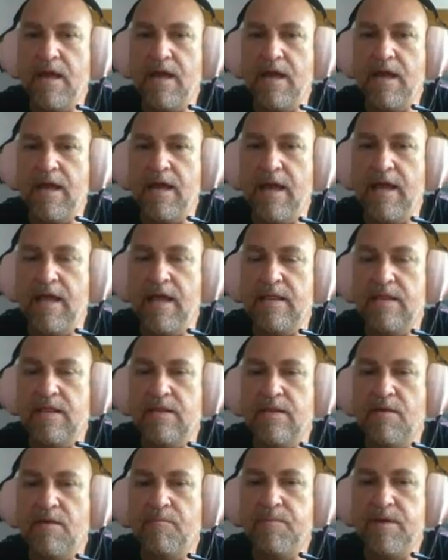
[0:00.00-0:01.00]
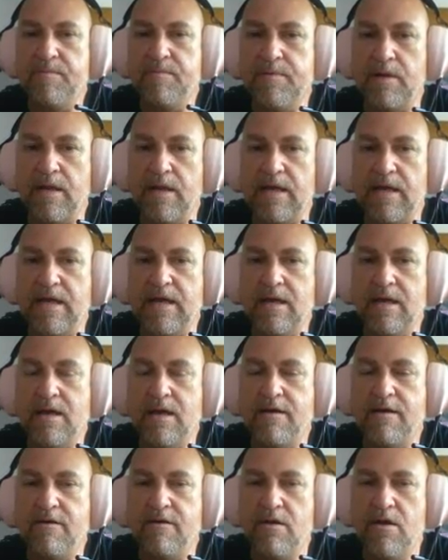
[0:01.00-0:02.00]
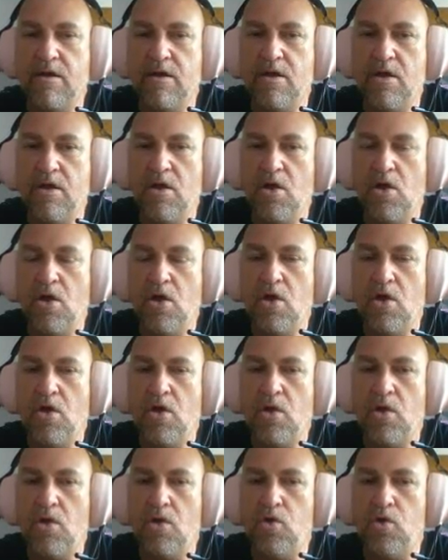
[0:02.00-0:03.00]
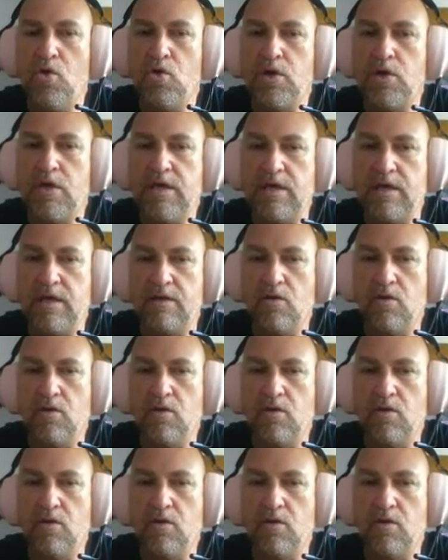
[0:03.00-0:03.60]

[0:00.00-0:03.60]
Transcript: and people are looking